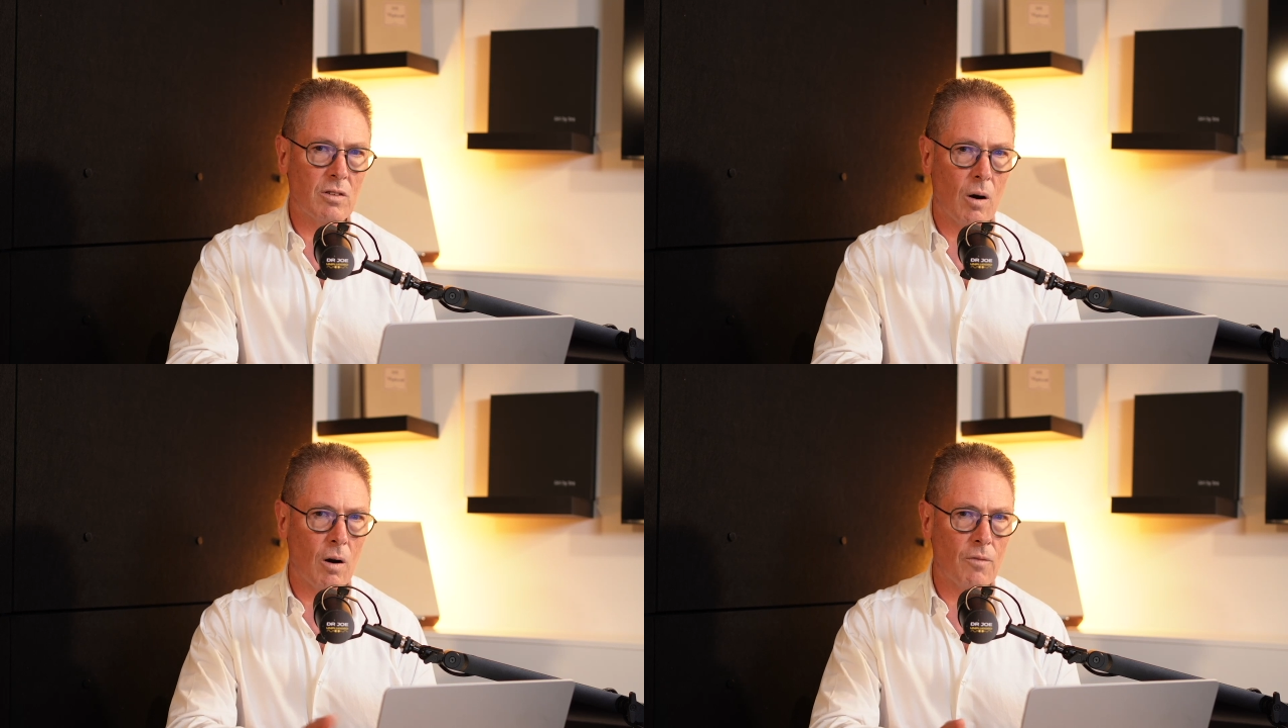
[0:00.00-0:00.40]

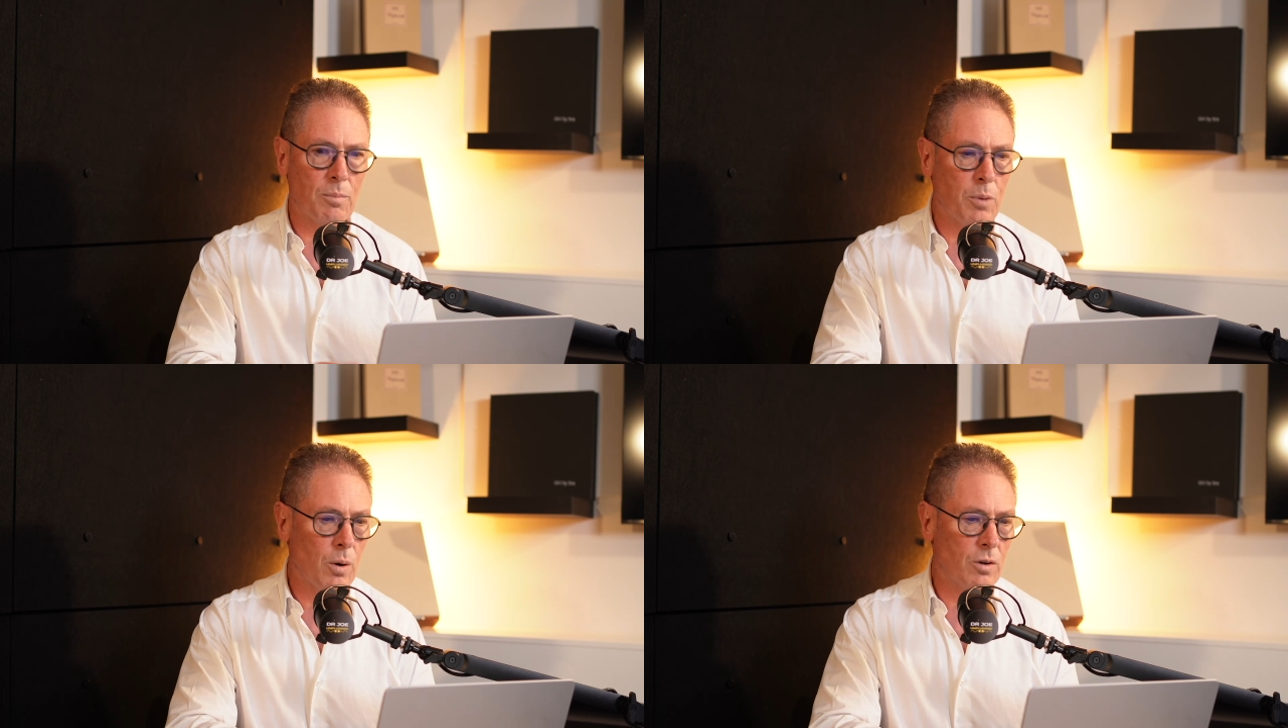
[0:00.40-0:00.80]
of
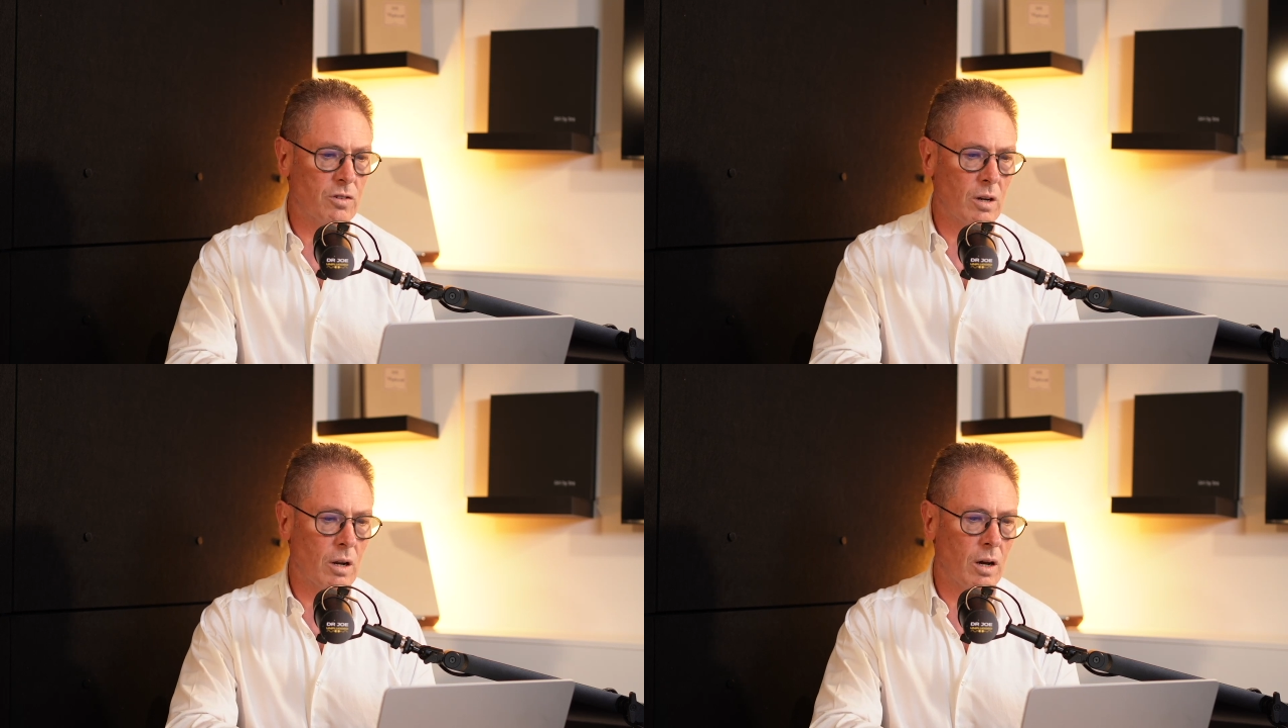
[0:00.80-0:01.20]

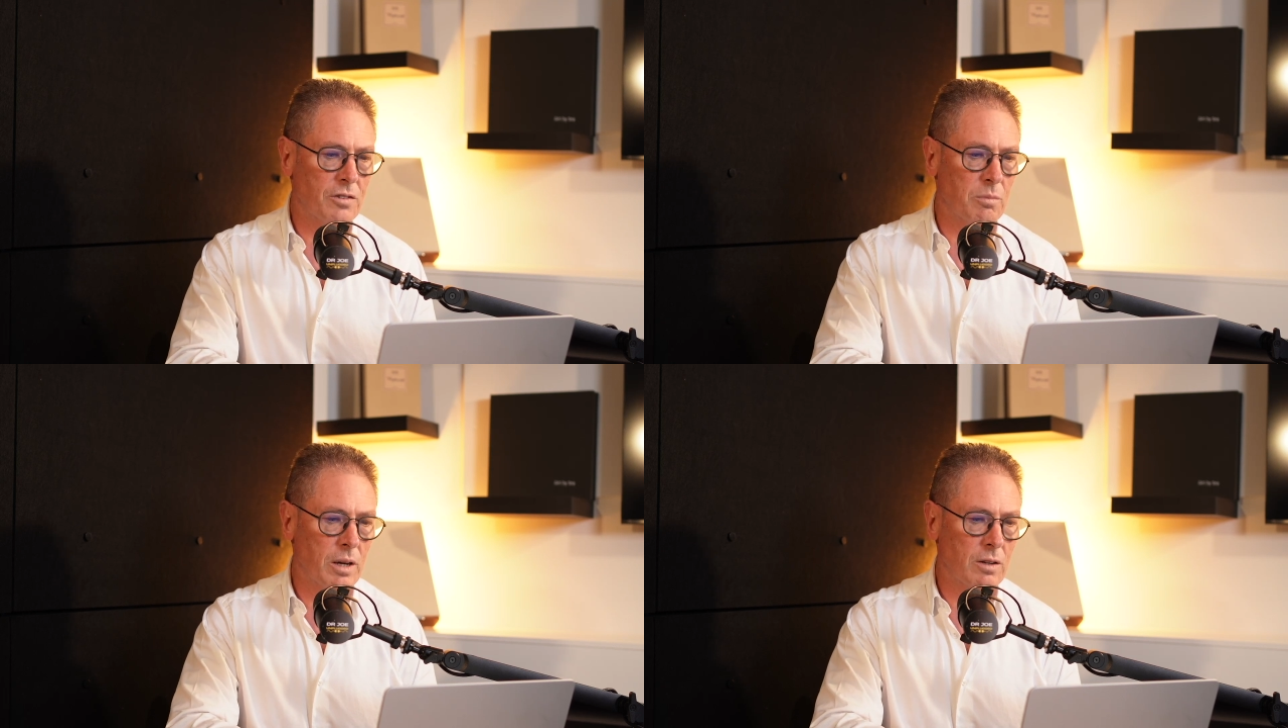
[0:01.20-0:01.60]
personalised
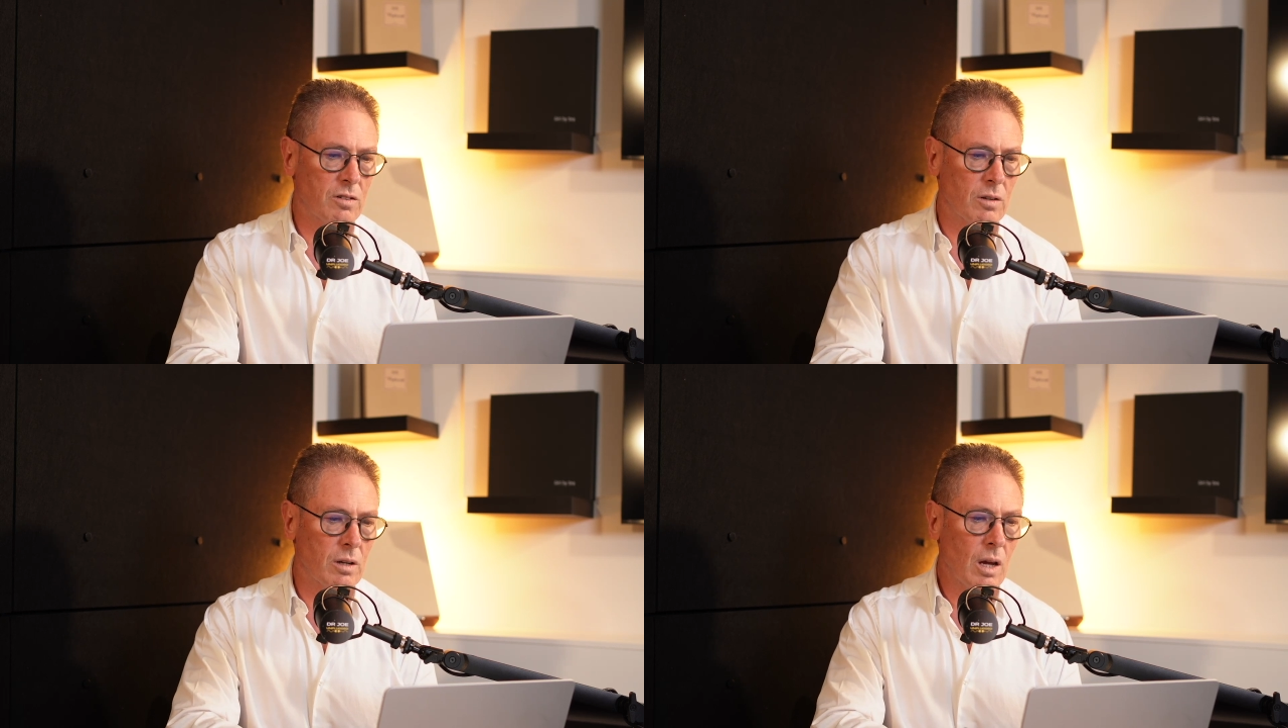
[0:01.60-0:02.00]
medicine,